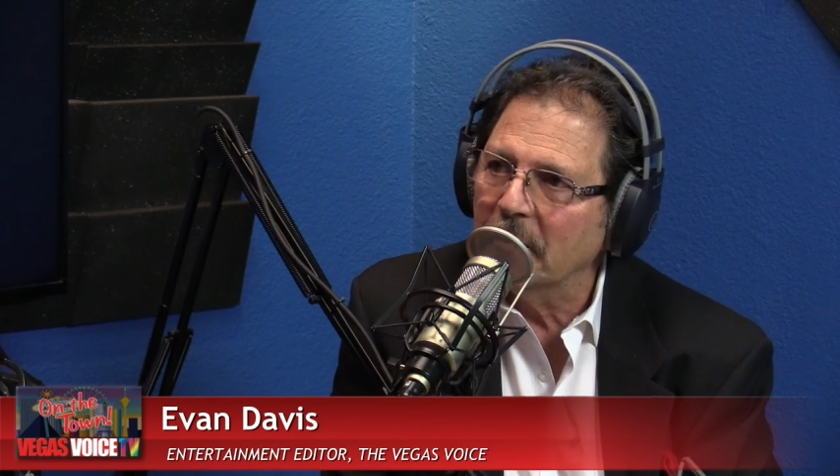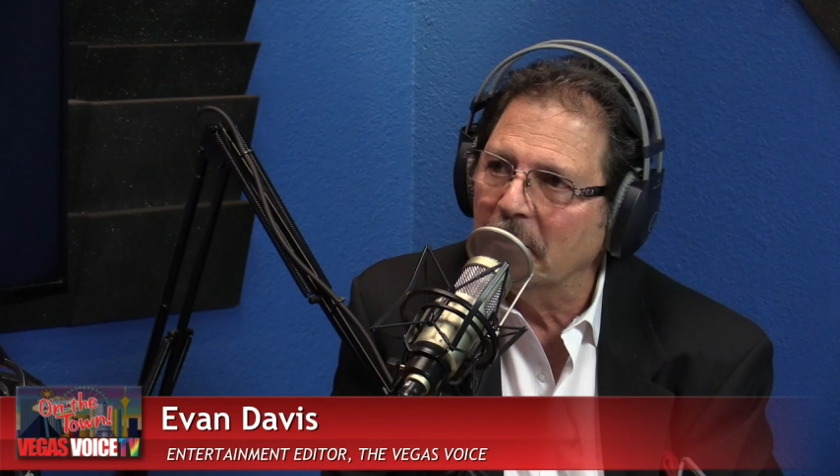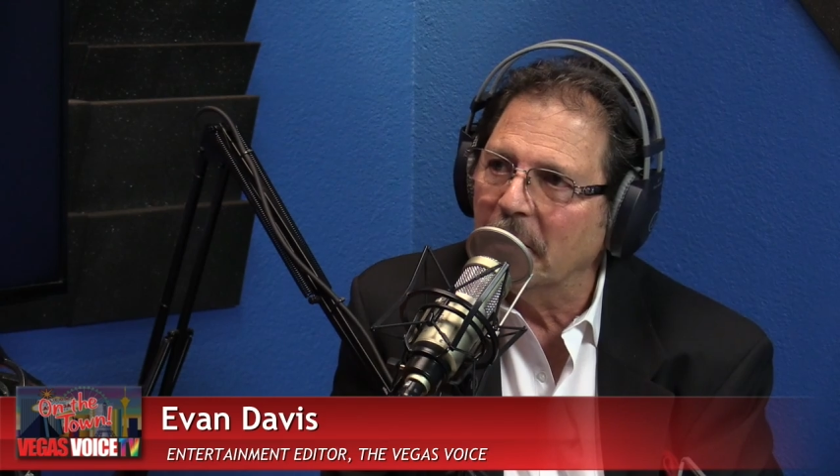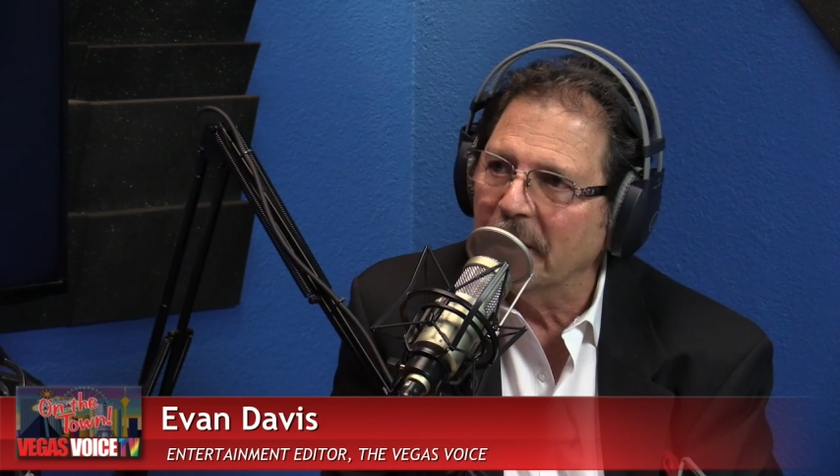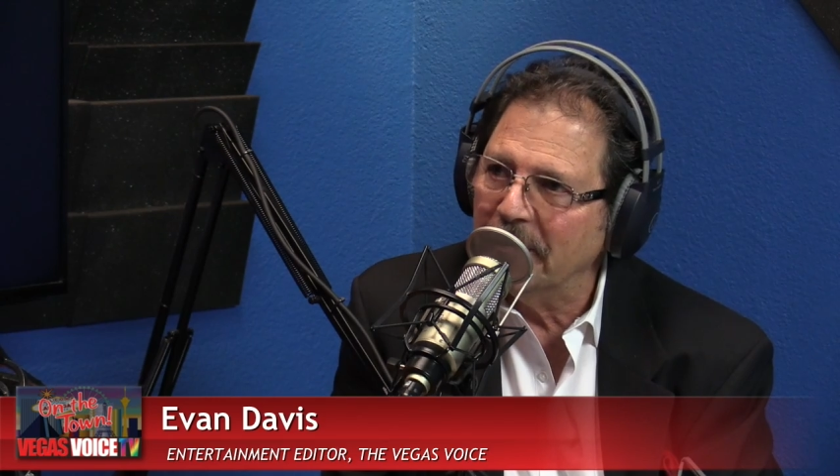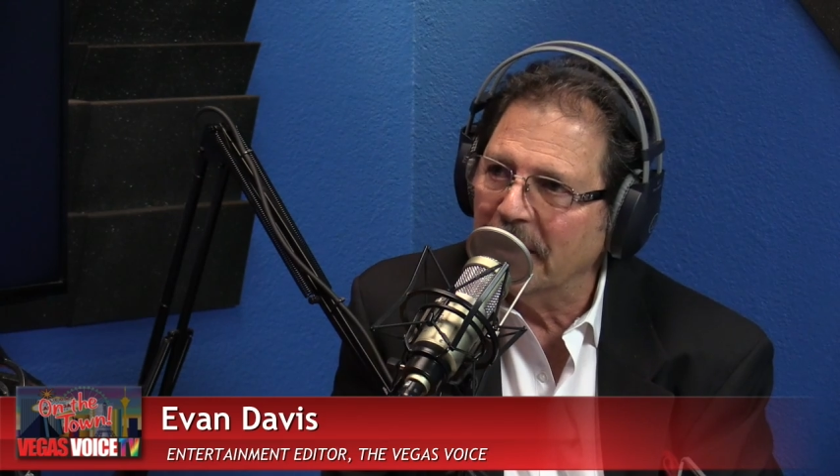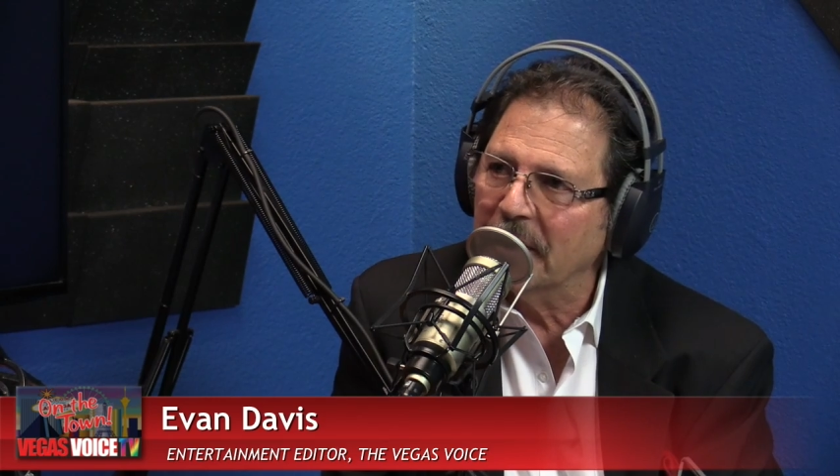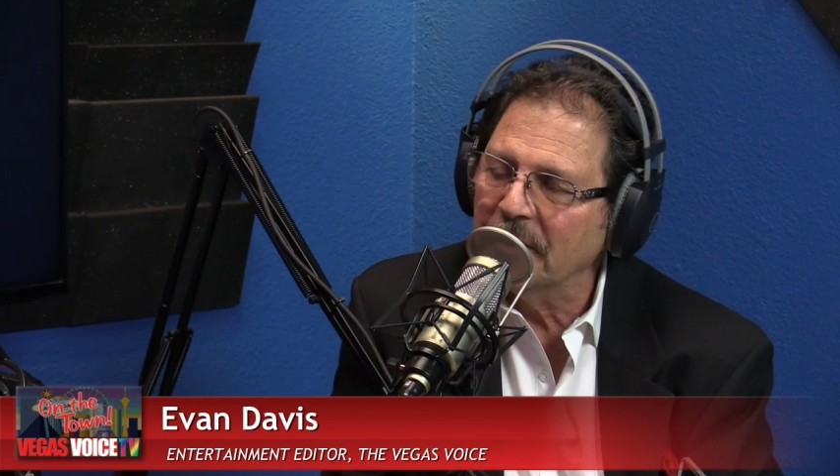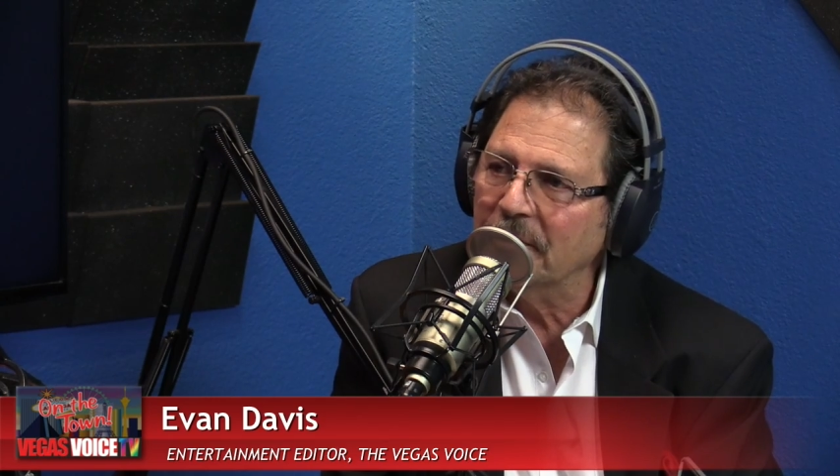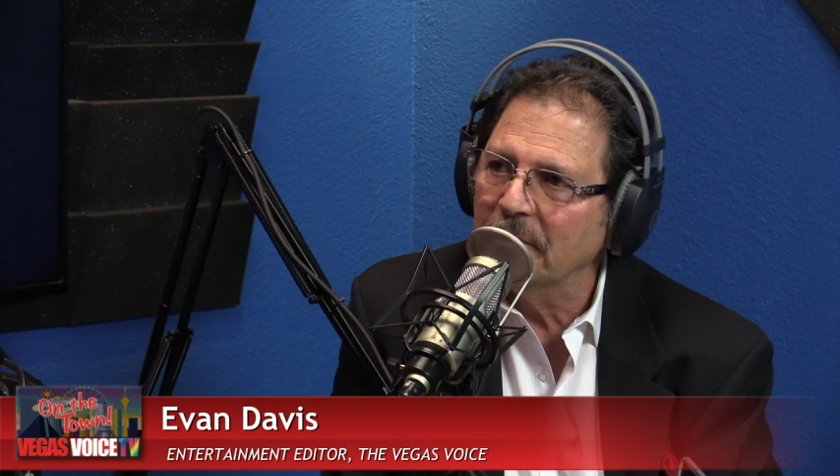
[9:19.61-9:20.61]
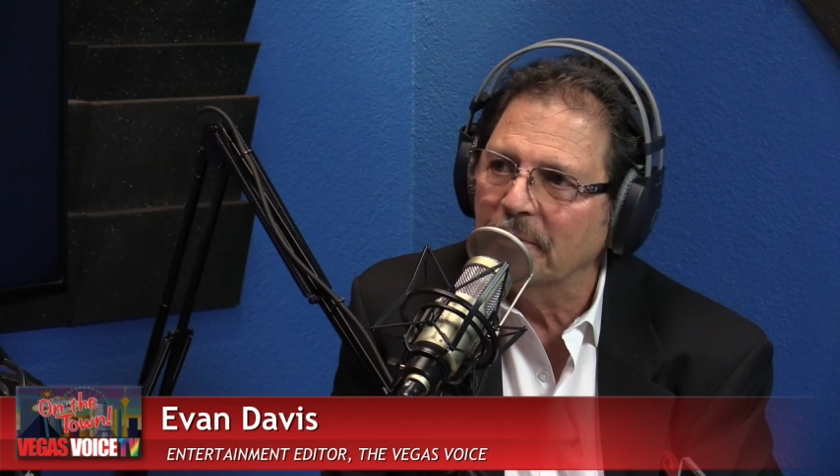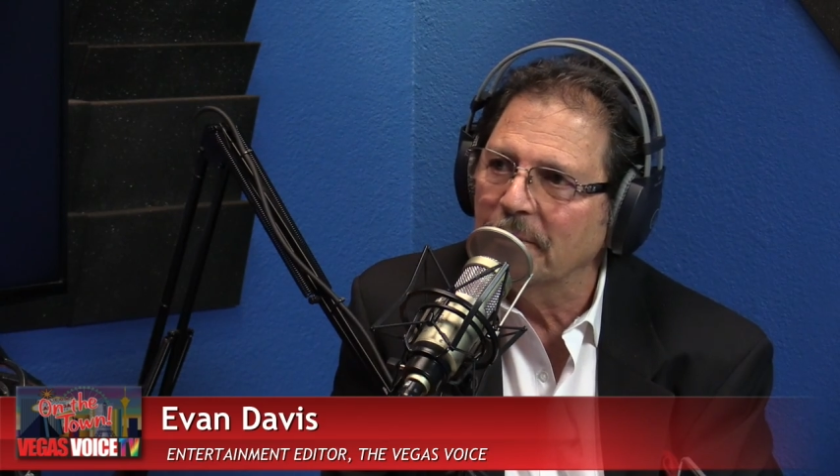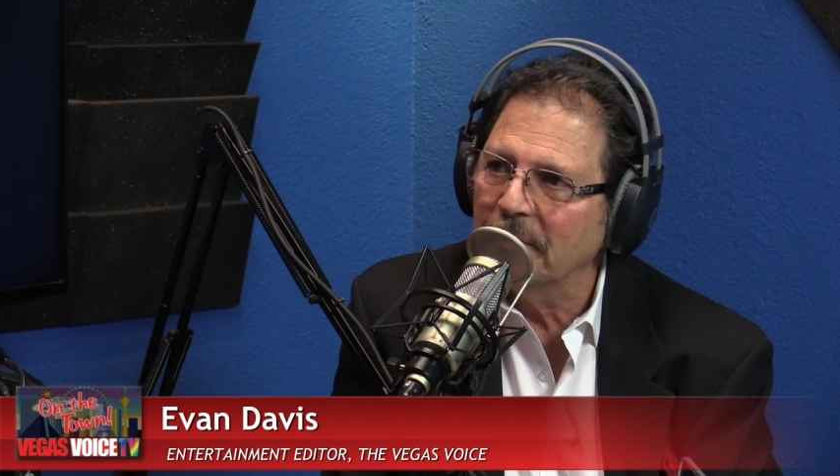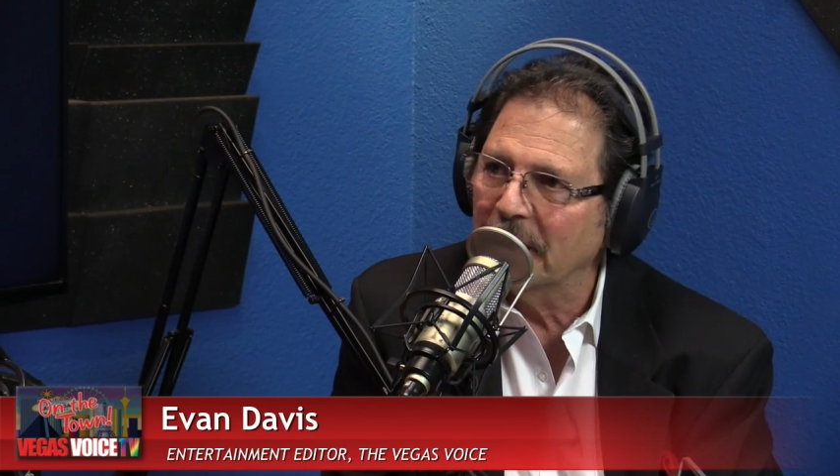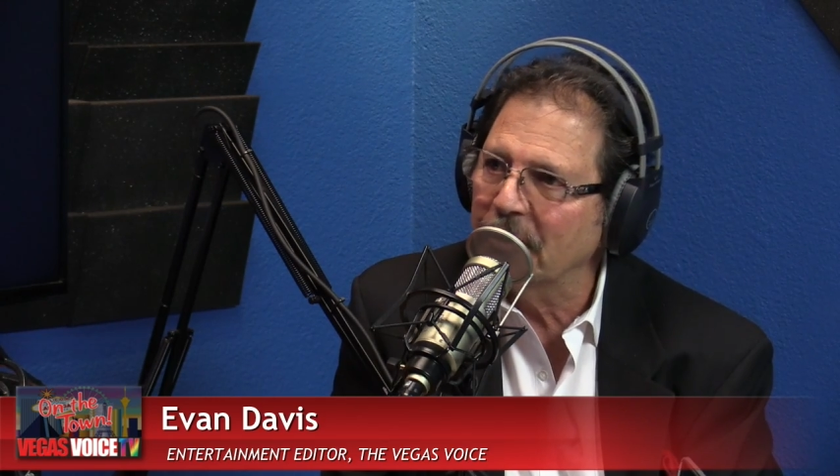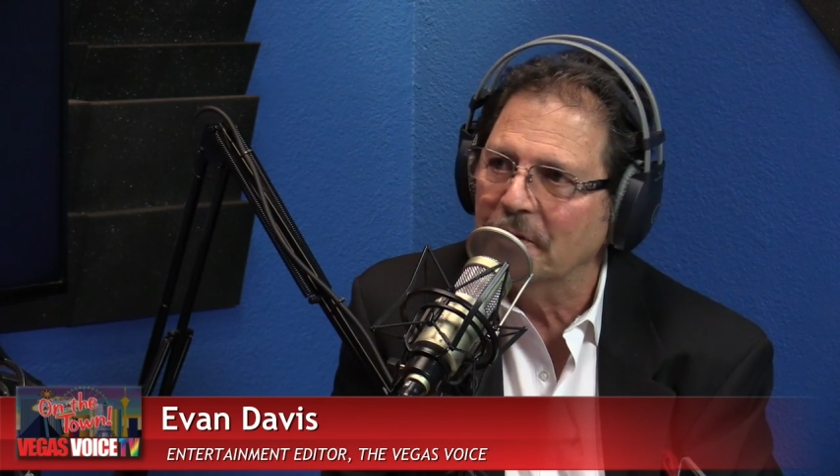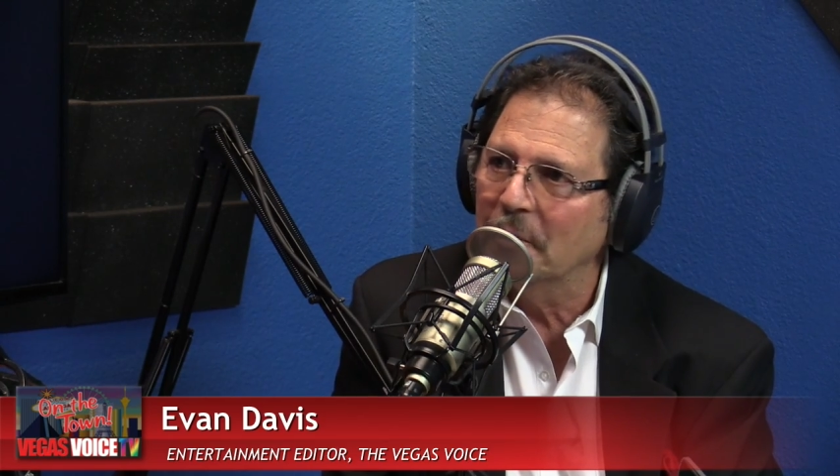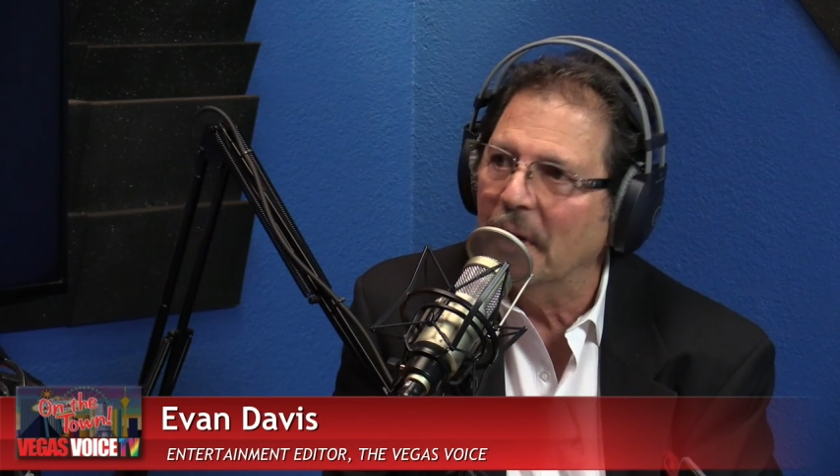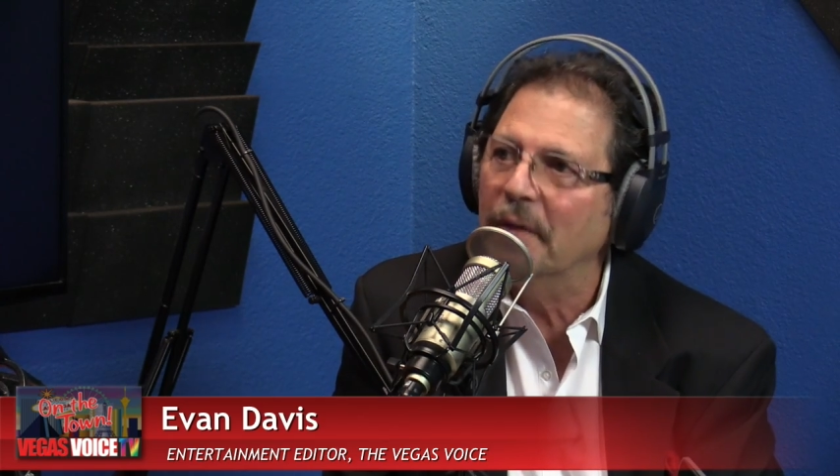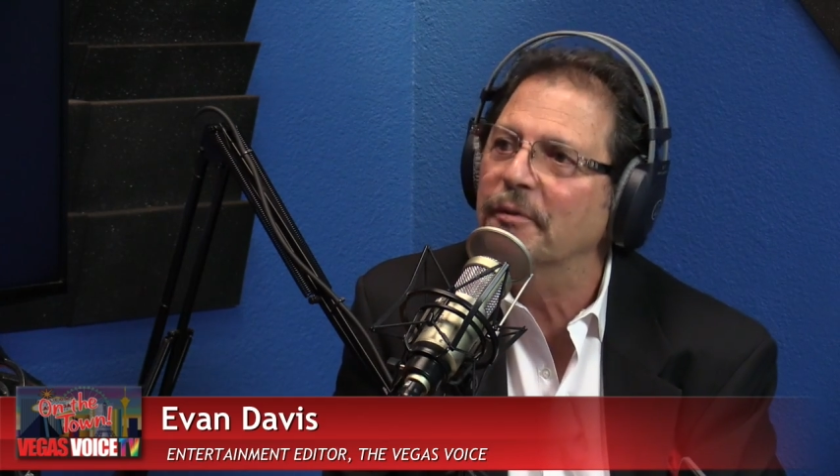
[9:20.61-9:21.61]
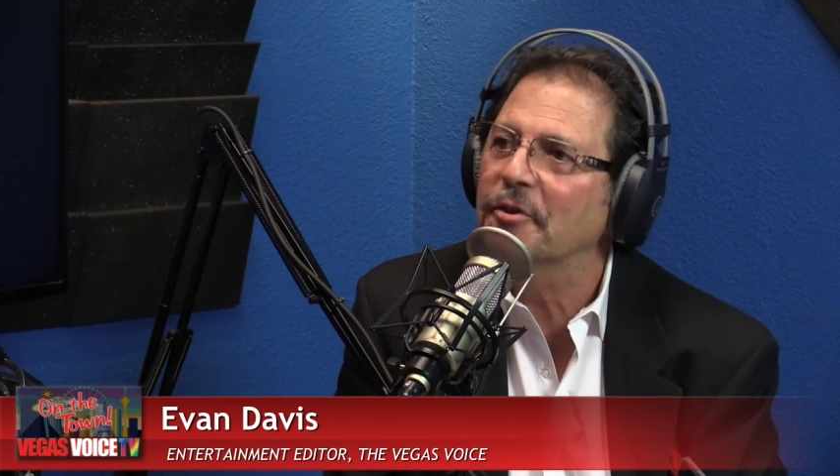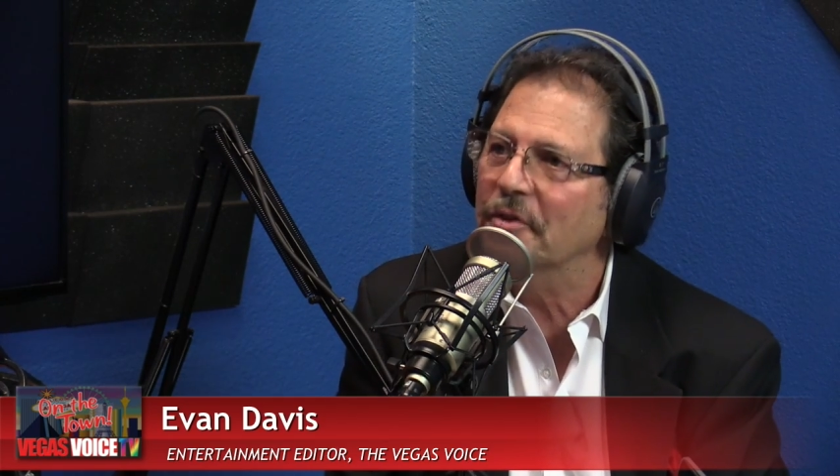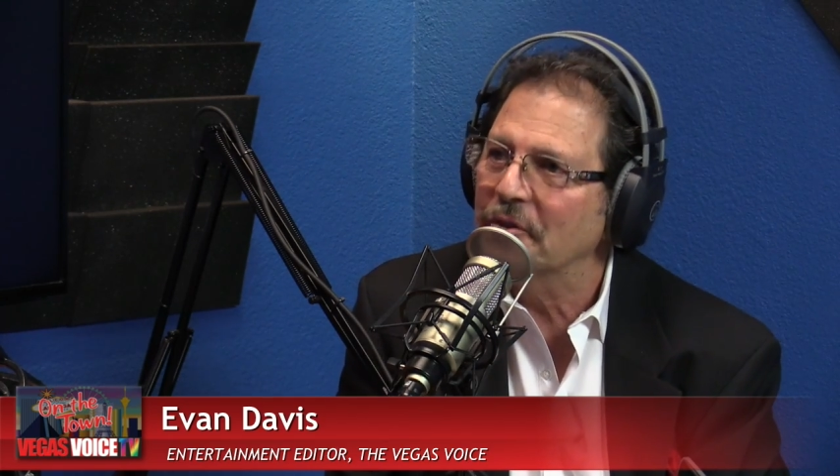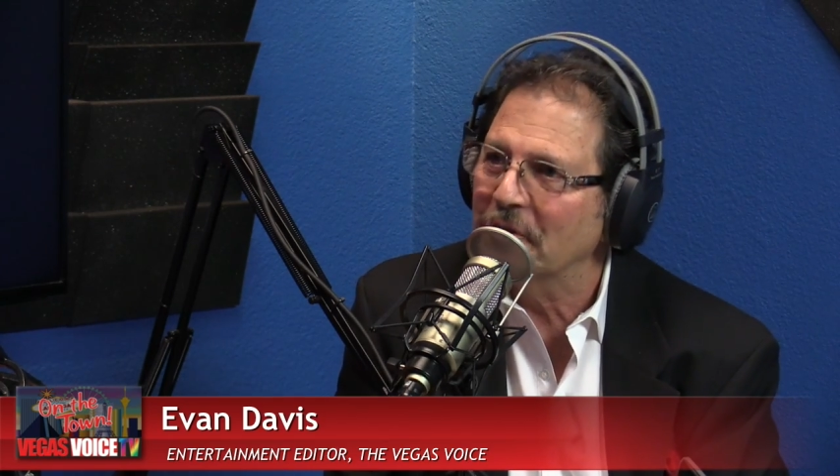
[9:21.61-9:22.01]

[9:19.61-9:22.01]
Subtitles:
by Vegas, next to Elvis's star.